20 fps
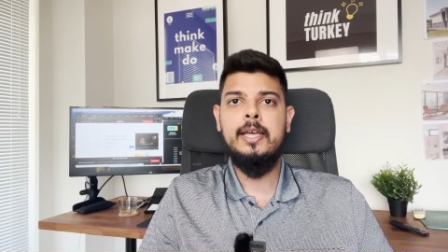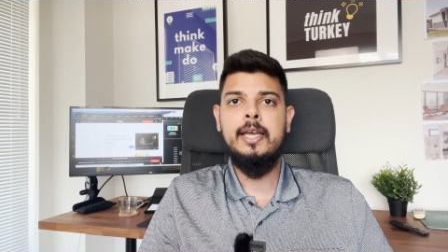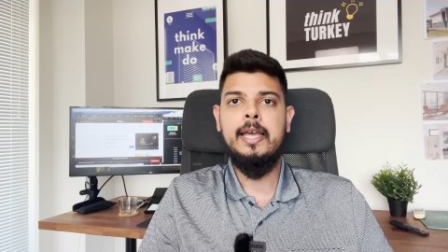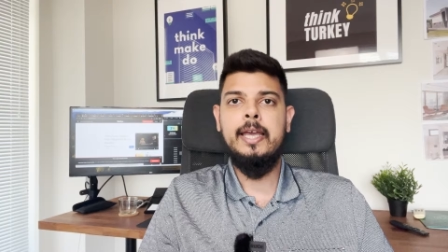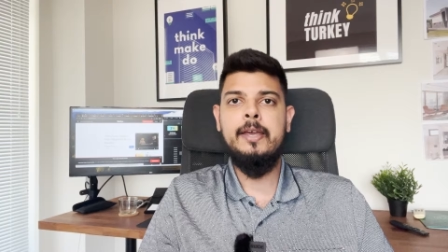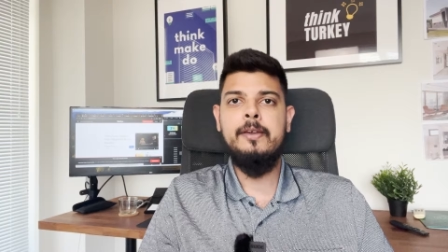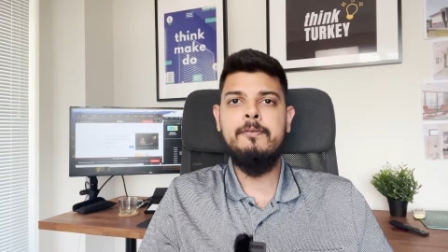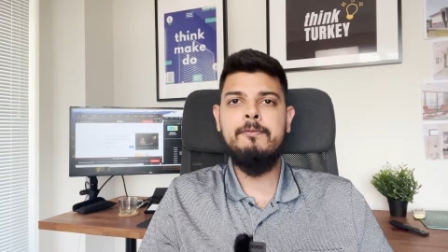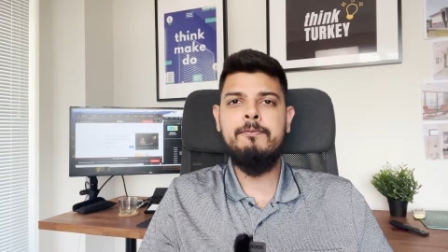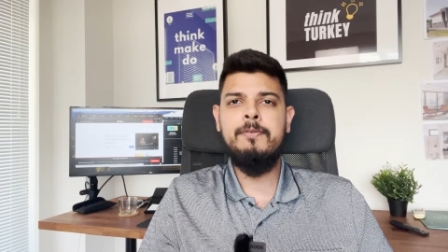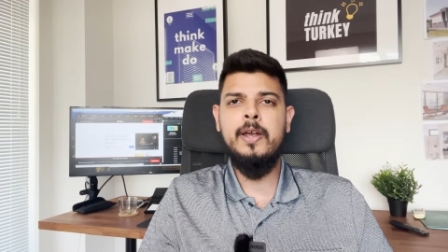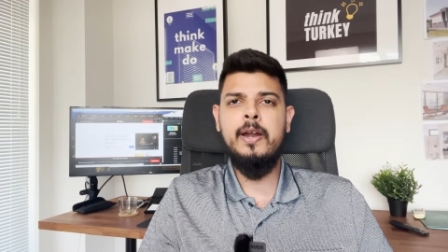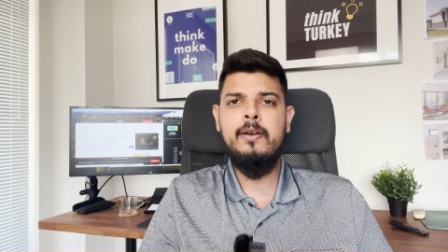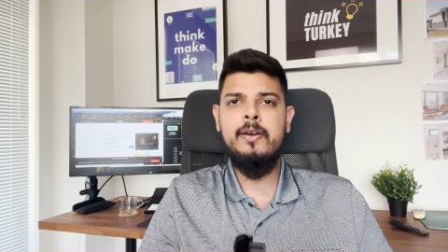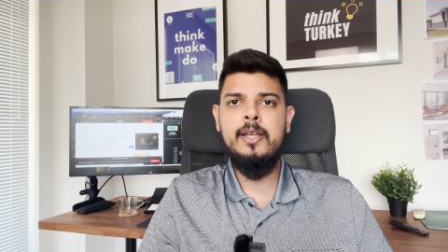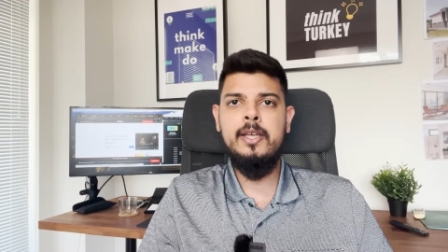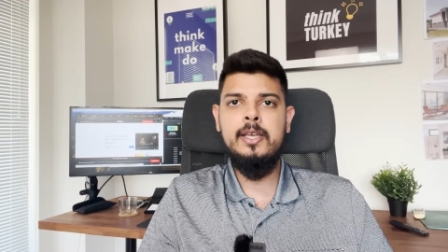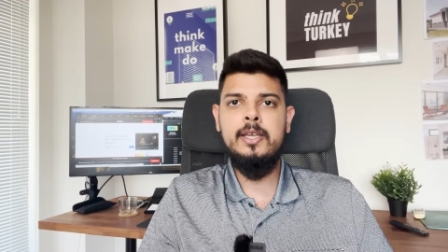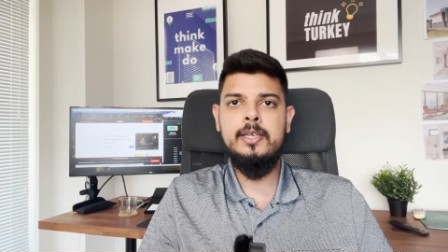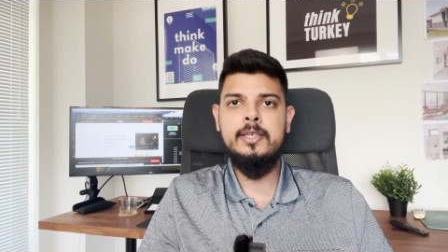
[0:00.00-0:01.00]
a
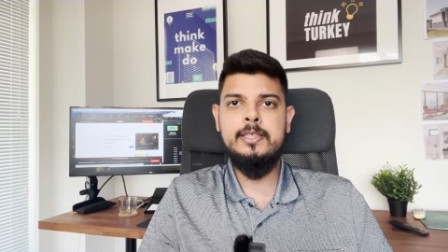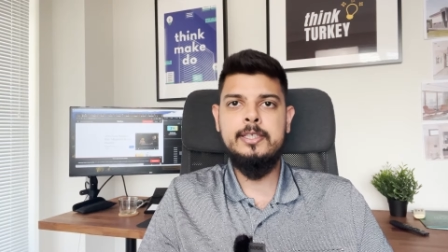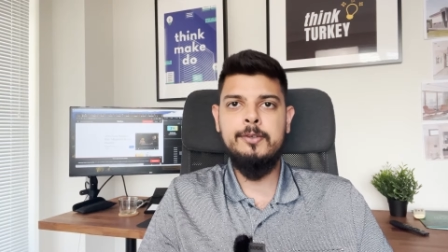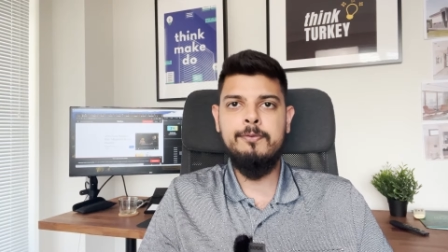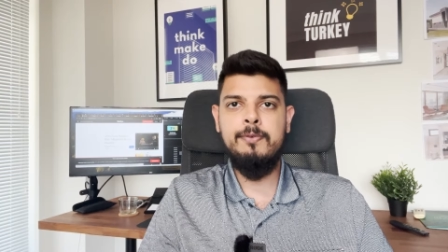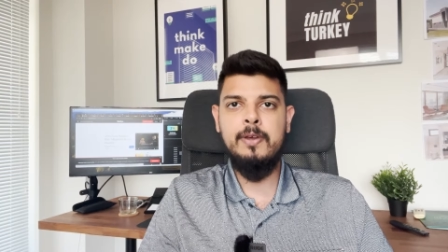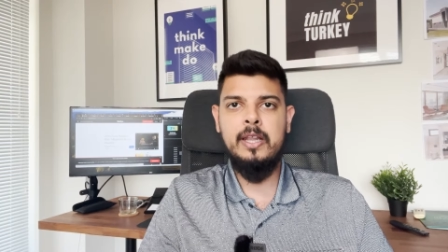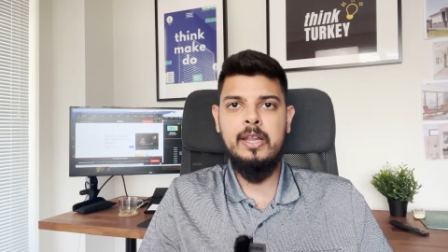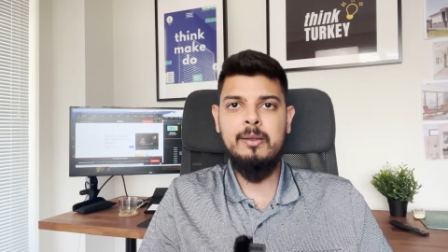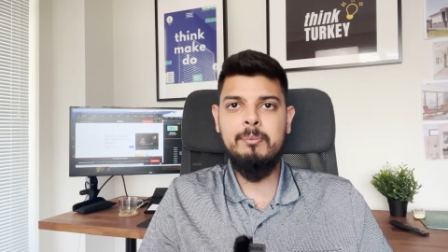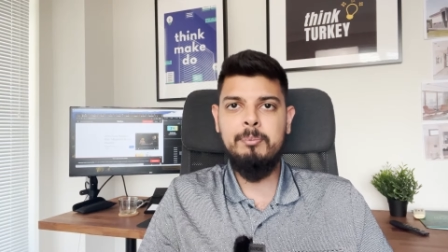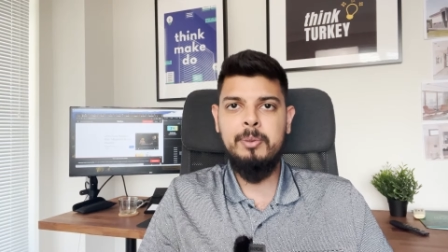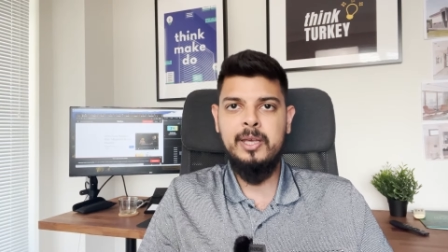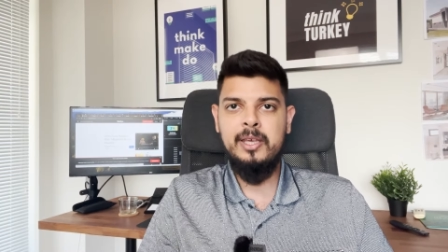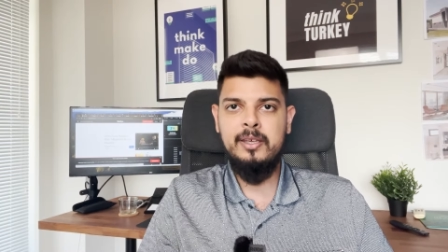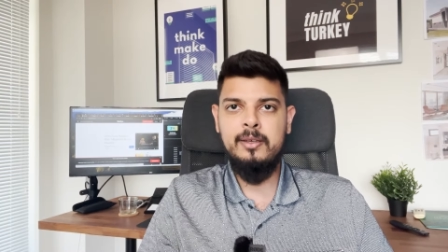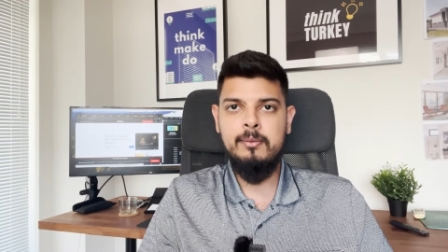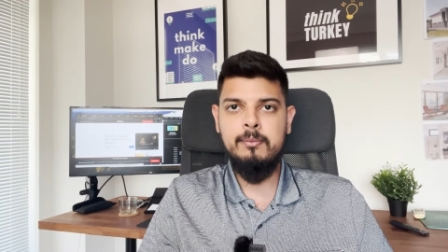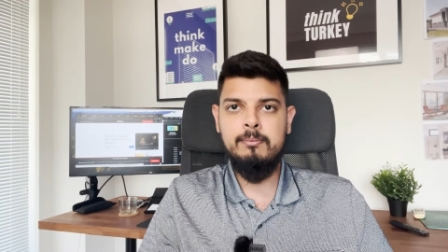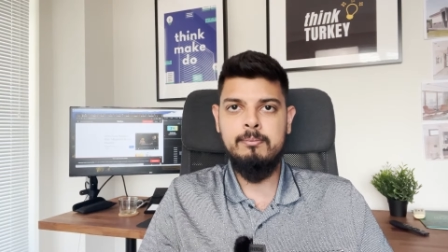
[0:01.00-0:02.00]
very
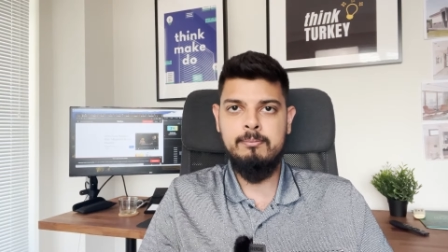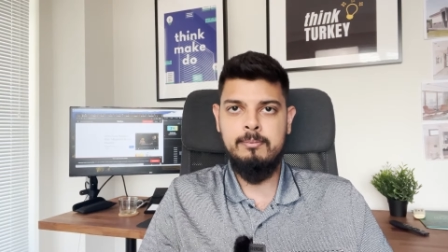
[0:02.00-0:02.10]
developing